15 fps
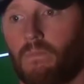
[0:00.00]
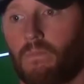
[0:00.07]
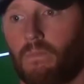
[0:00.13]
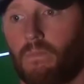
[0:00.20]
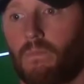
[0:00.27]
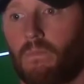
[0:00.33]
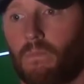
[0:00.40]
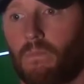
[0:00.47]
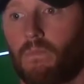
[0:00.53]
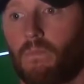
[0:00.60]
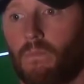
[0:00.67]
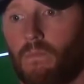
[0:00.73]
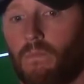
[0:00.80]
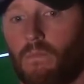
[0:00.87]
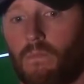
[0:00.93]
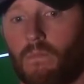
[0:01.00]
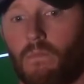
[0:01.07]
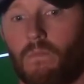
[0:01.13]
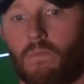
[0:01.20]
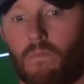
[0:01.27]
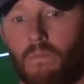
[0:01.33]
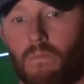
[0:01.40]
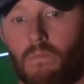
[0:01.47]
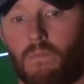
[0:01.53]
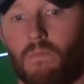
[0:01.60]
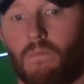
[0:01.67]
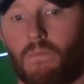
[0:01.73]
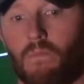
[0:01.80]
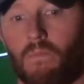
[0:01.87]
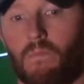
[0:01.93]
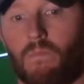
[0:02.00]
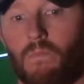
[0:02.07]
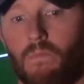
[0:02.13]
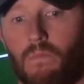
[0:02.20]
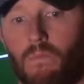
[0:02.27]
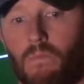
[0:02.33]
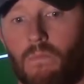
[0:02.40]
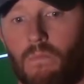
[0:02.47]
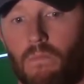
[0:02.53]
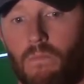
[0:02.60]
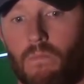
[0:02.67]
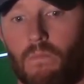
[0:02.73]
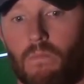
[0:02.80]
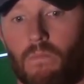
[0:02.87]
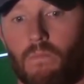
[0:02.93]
No words are spoken by the person on screen.